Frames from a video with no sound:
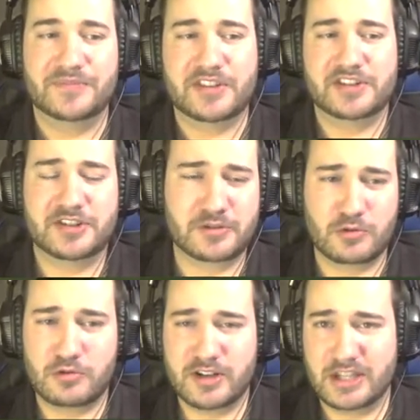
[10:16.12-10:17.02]
this
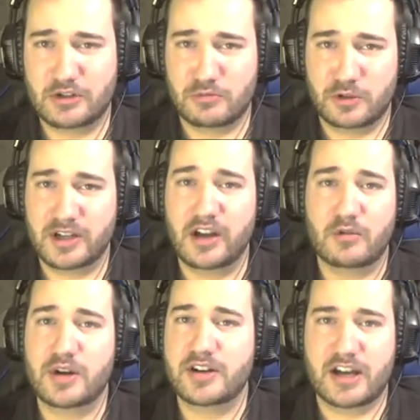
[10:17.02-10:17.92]
story that we're working
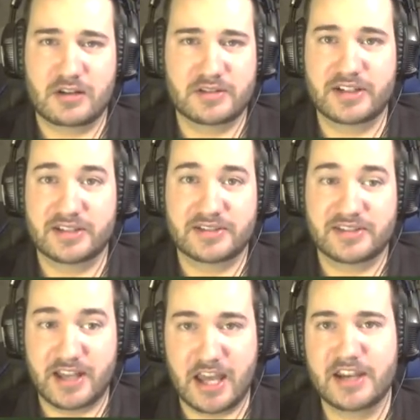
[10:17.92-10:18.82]
on right now,
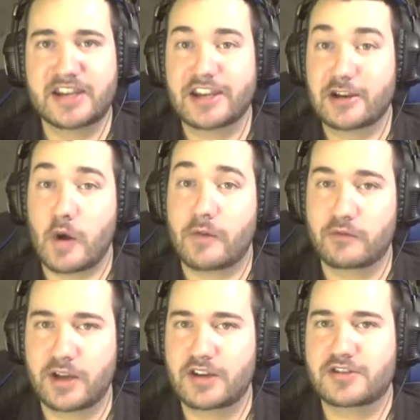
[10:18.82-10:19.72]
it's ending in
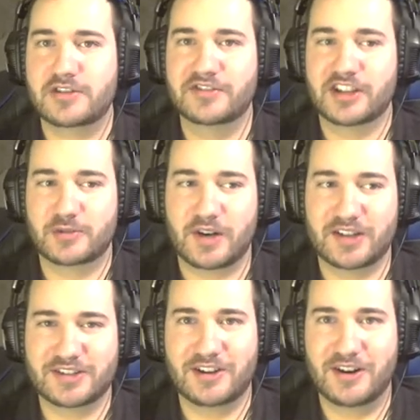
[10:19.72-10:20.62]
Revelation. That's why
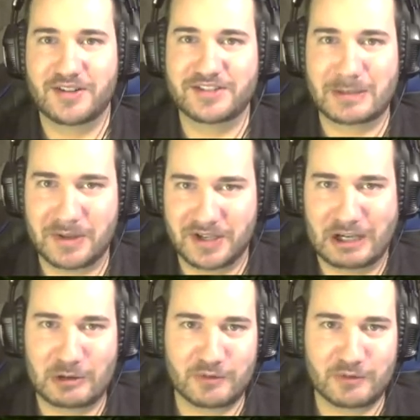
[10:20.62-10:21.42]
it's called Zombie Attack